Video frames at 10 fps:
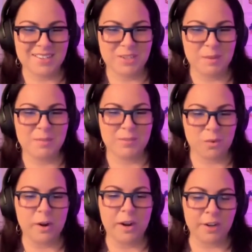terms of
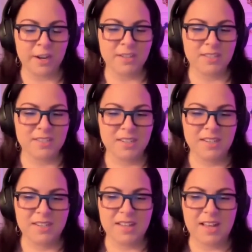awareness.
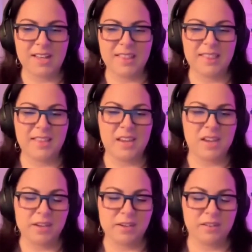I
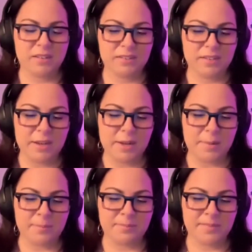think
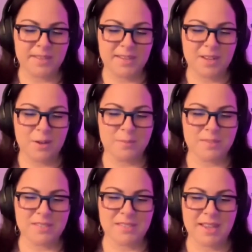it comes
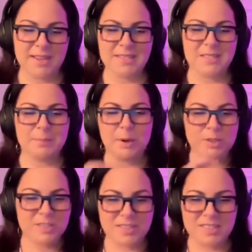in like
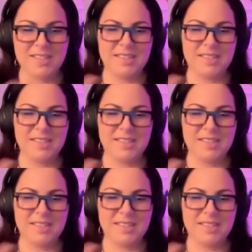spurts.